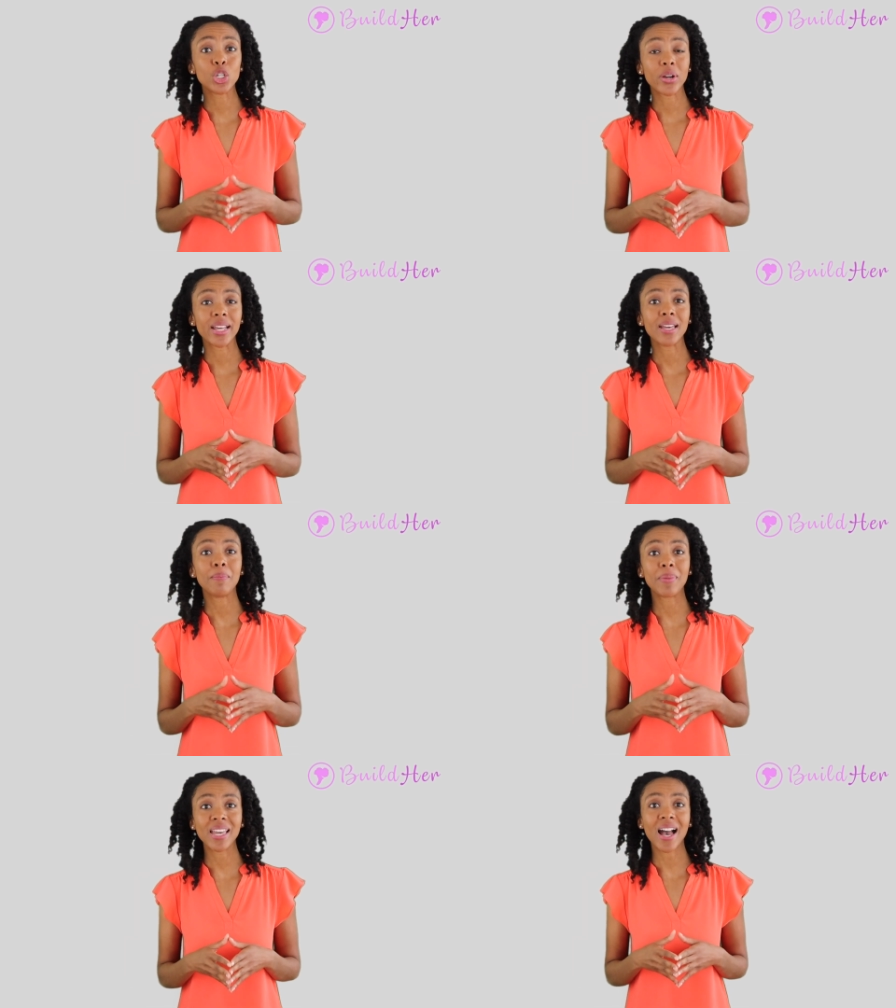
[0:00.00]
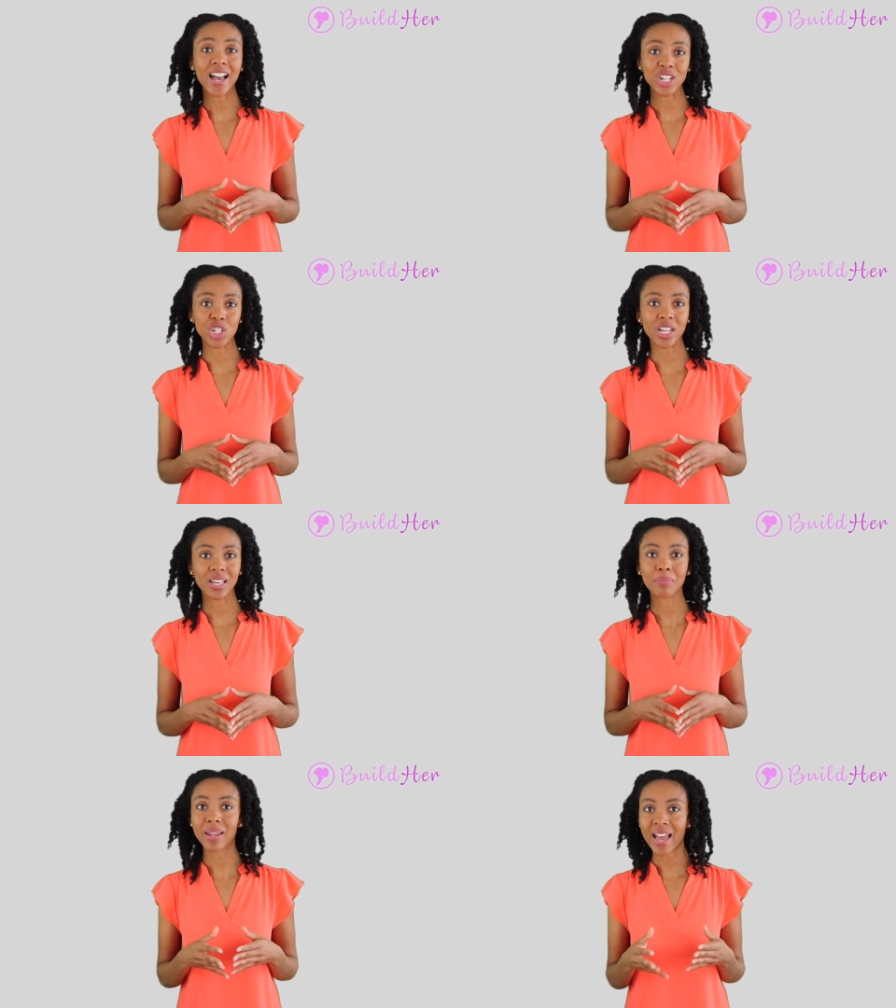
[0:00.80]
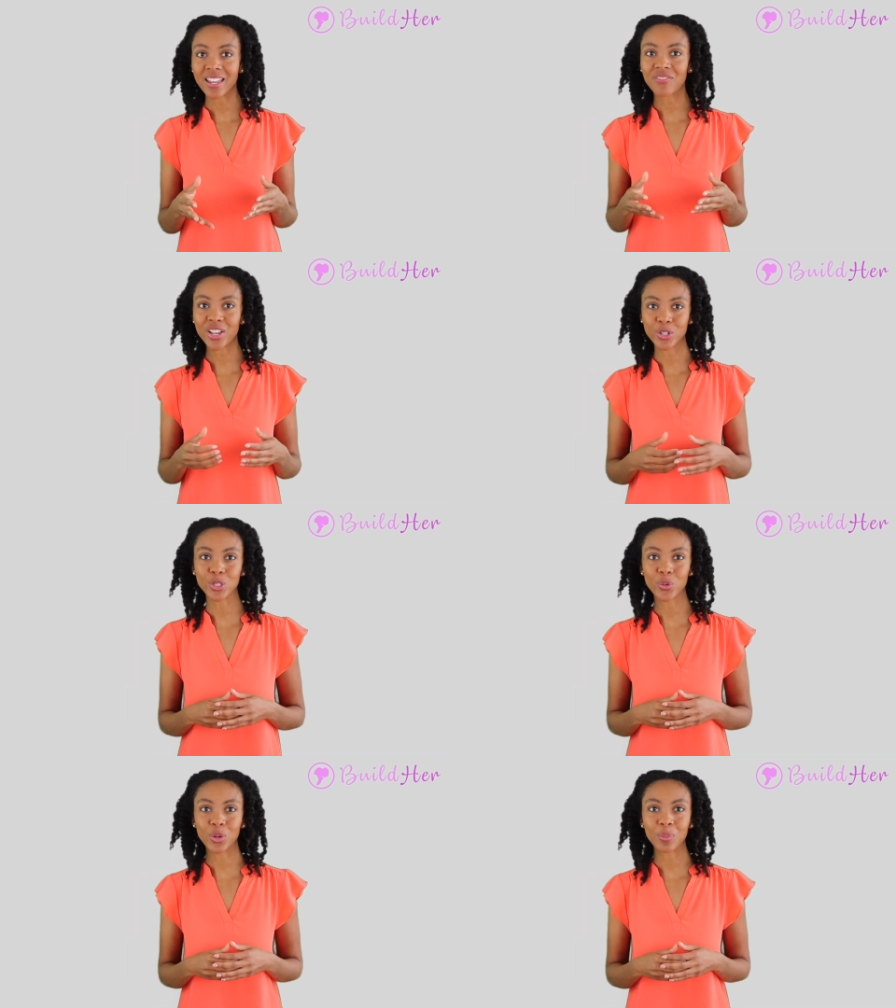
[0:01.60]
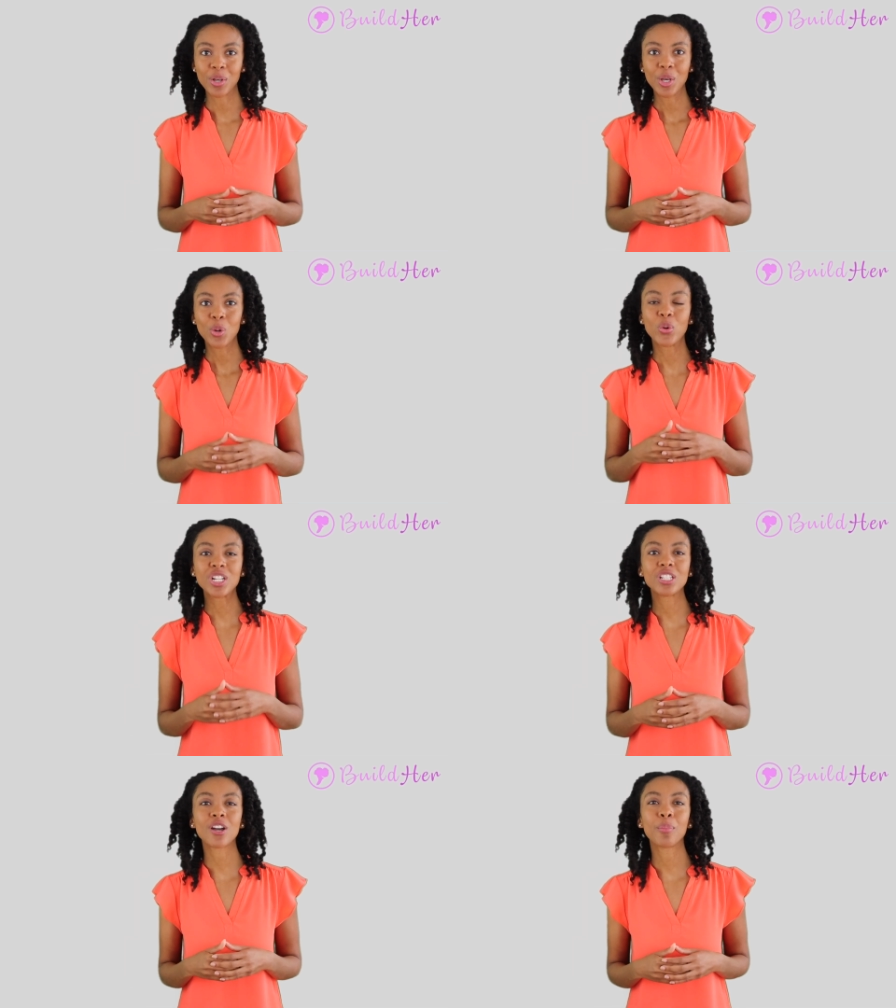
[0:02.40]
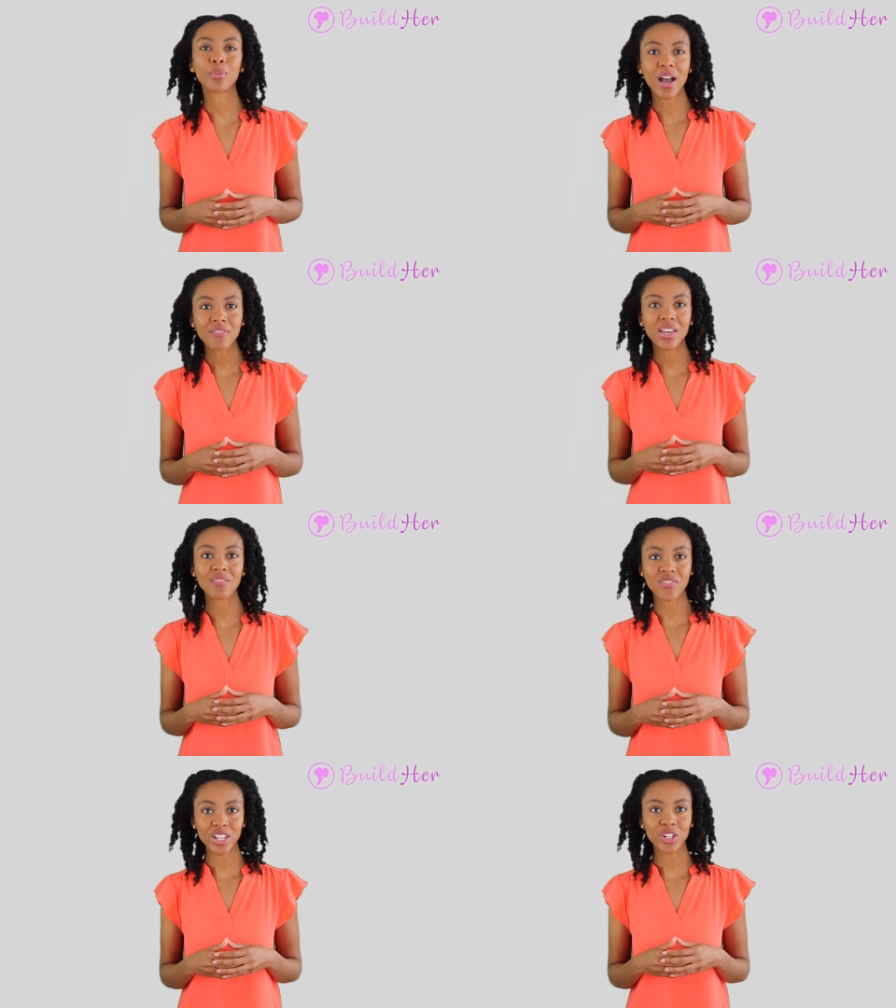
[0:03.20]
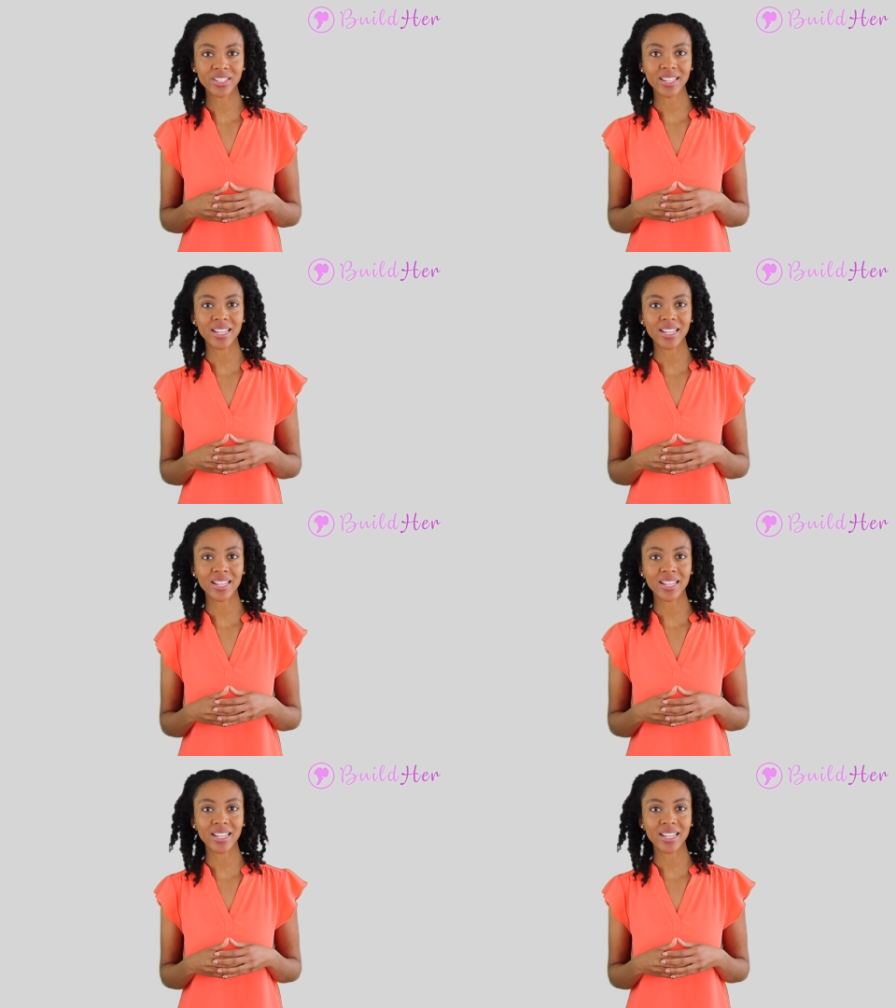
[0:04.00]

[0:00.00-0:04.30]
in joining BIG, Black Investors Group, which is our private investors